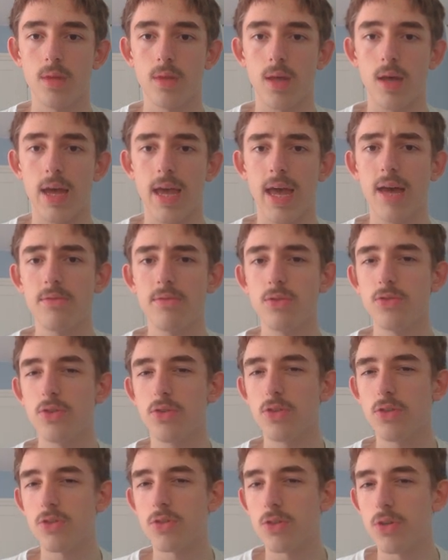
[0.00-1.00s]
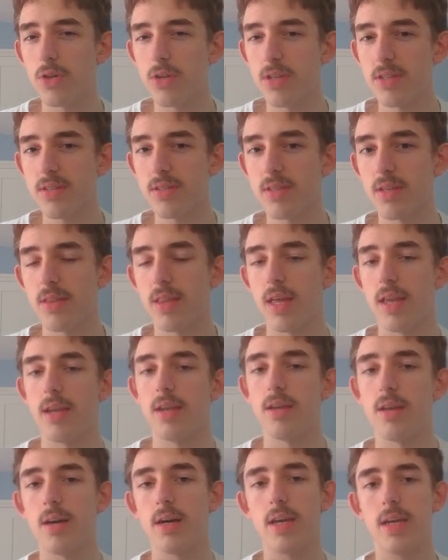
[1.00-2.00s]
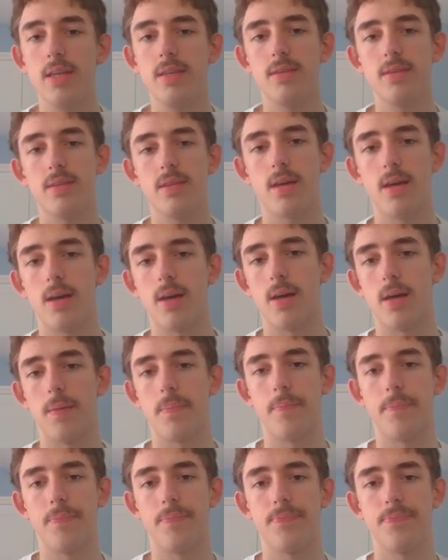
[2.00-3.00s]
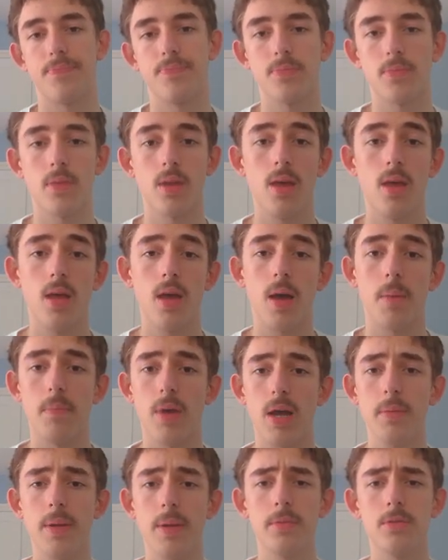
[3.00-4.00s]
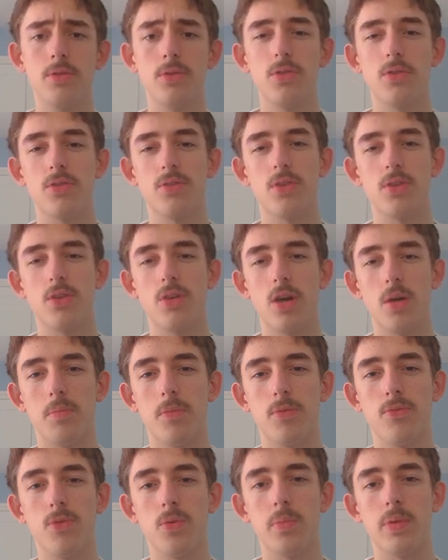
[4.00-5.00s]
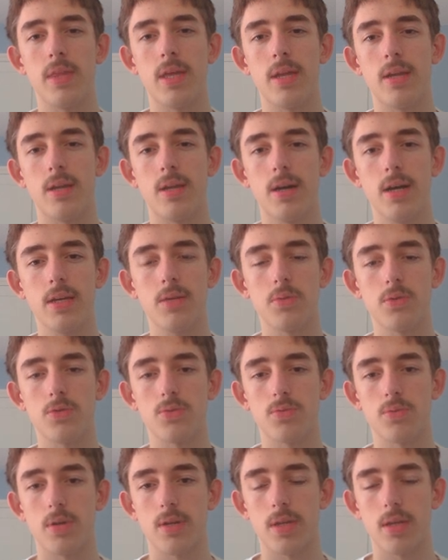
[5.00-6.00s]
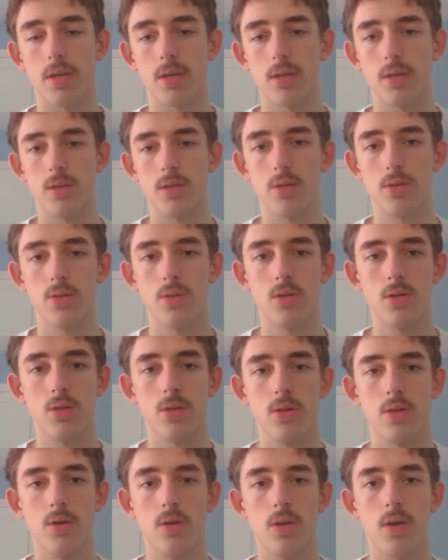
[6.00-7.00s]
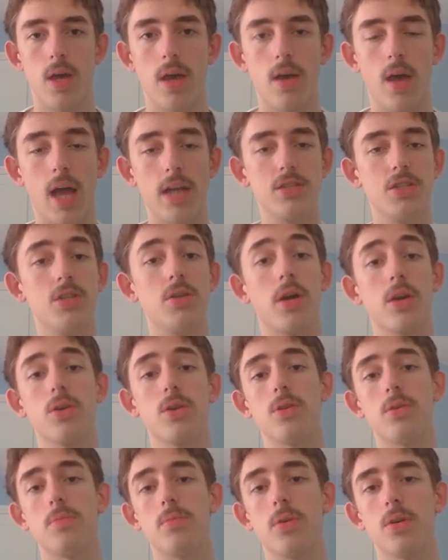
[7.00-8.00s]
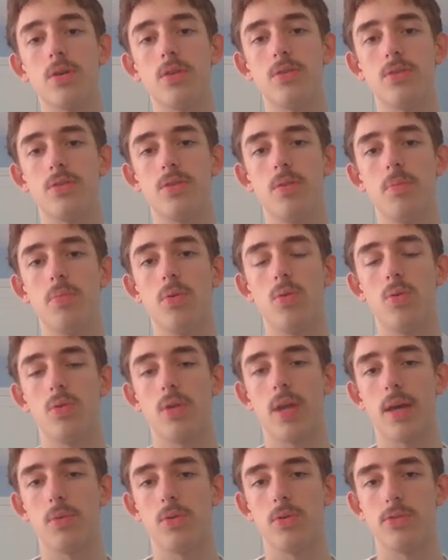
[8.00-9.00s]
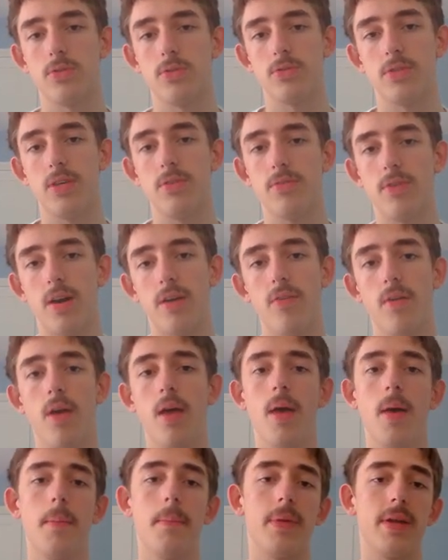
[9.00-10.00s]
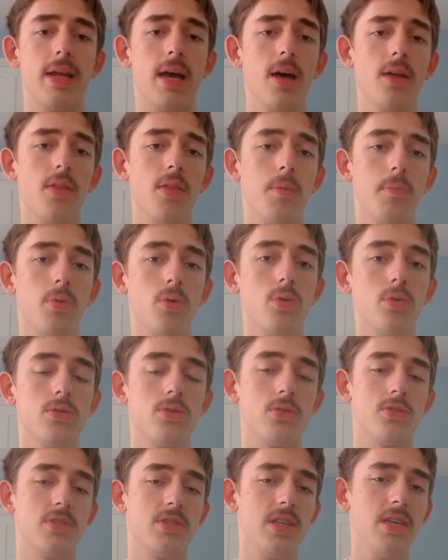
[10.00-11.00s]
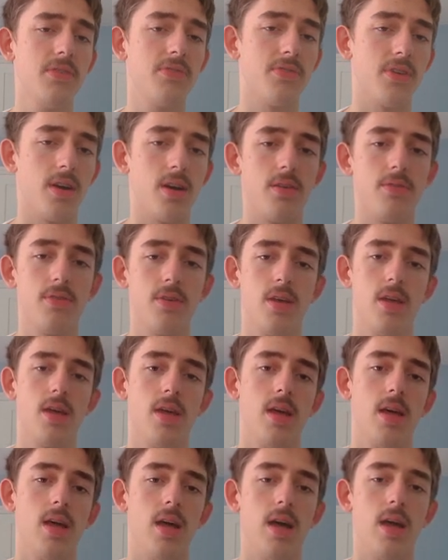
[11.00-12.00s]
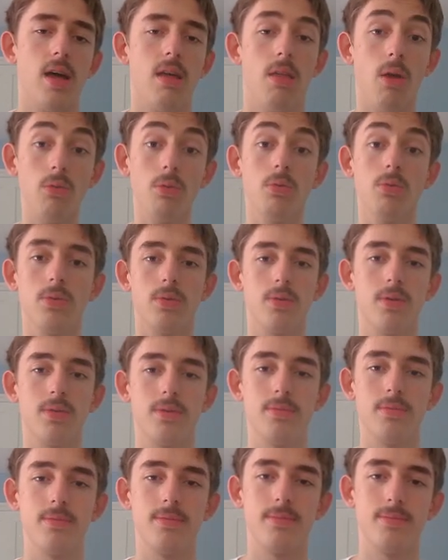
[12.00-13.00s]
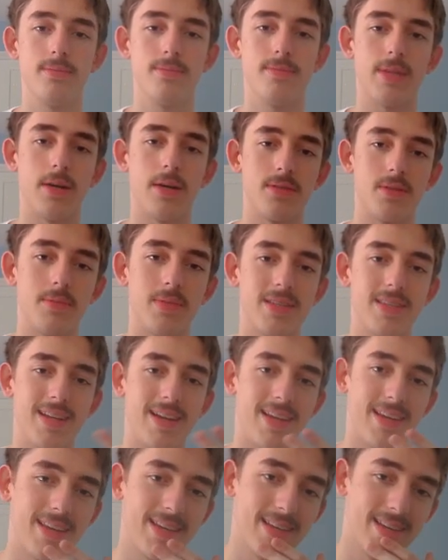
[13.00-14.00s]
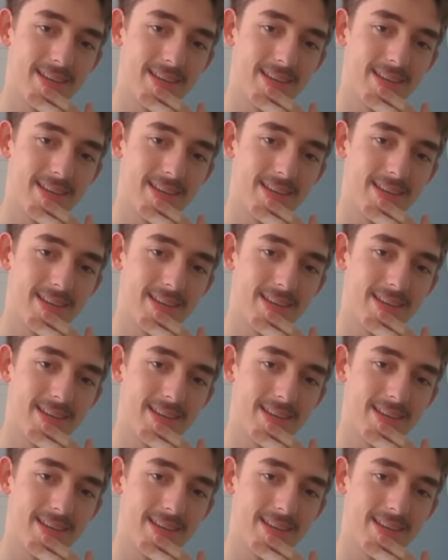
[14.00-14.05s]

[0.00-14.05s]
I have also just noticed that their knight, might have been able to do this the turn before, but their knight was running. Actually, no, I couldn't because the pawn wasn't on c5. But now that the pawn's on c5, oh, that was a misclick.